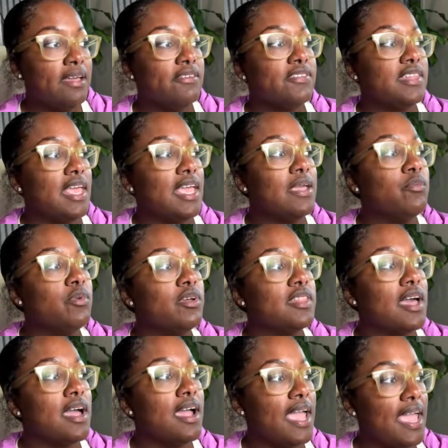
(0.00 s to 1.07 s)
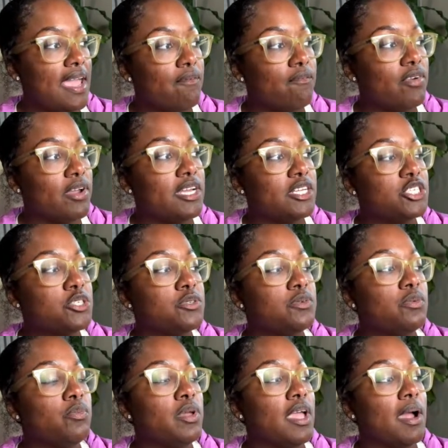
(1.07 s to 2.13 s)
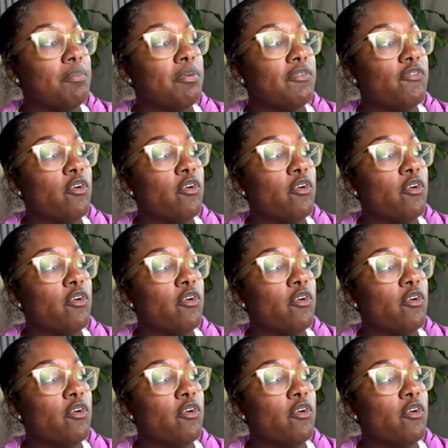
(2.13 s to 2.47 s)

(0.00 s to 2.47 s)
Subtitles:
Same with our average. We are performing